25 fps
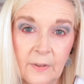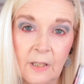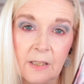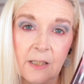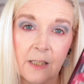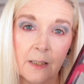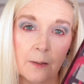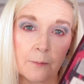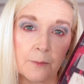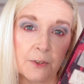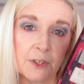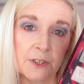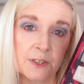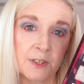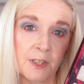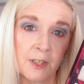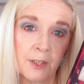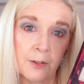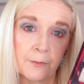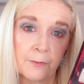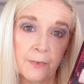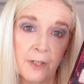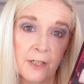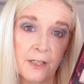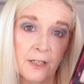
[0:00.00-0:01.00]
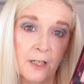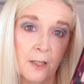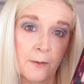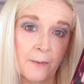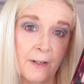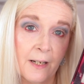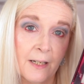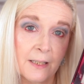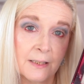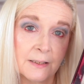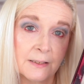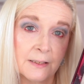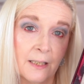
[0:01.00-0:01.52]
And I'm just going to run No
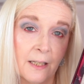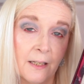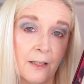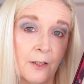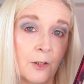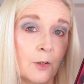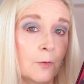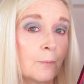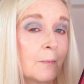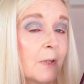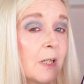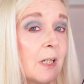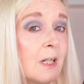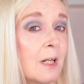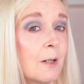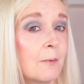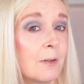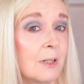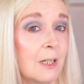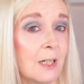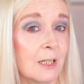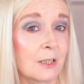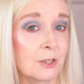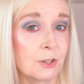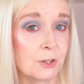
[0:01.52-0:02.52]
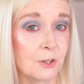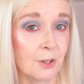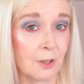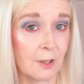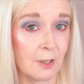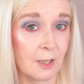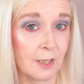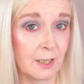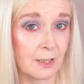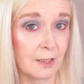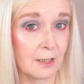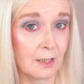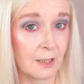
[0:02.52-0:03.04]
Exit on my lower lash
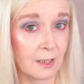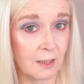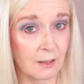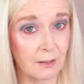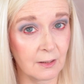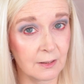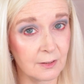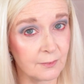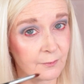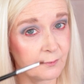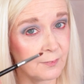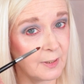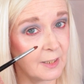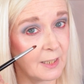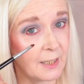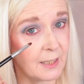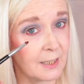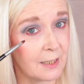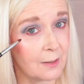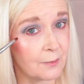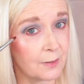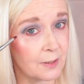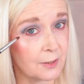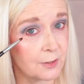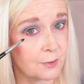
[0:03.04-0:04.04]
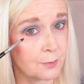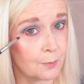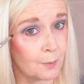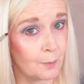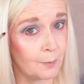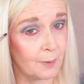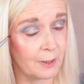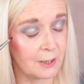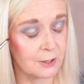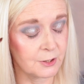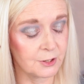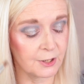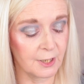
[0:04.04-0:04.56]
line and kind of flick it out into a
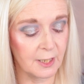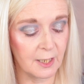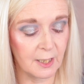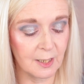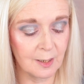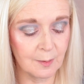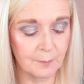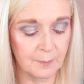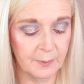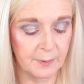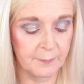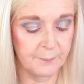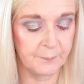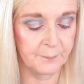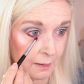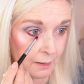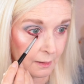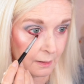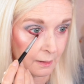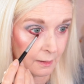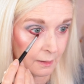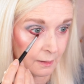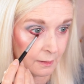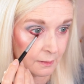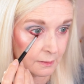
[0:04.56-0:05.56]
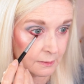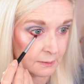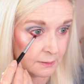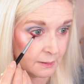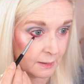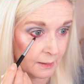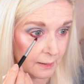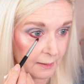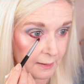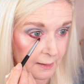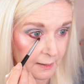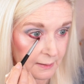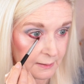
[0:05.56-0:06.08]
wing shape. So
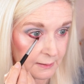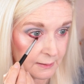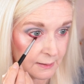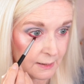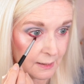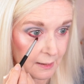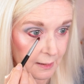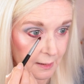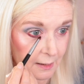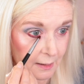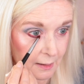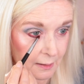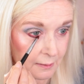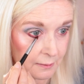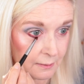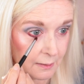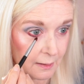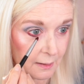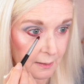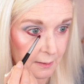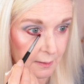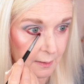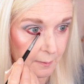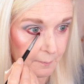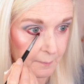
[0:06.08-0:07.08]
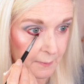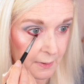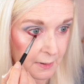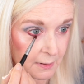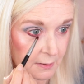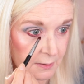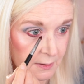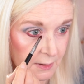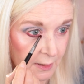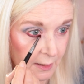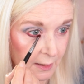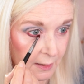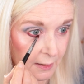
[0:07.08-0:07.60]
yeah, there's that. And then the
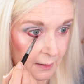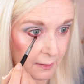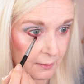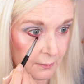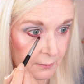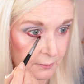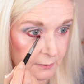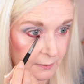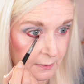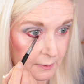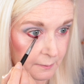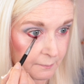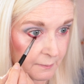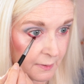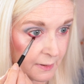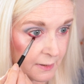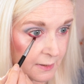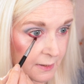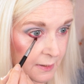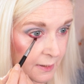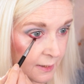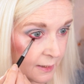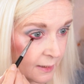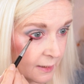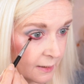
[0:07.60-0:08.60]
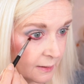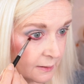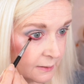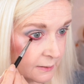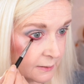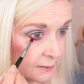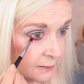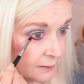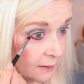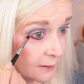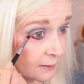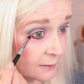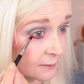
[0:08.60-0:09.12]
Martine Cosmetics
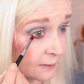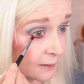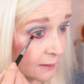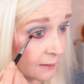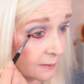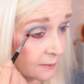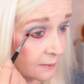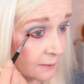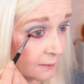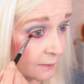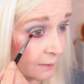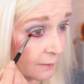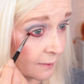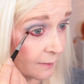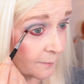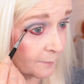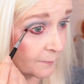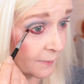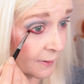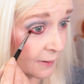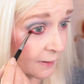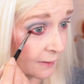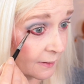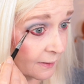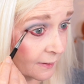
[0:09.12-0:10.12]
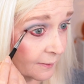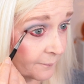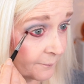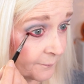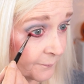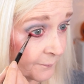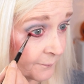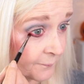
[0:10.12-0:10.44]
669 palette,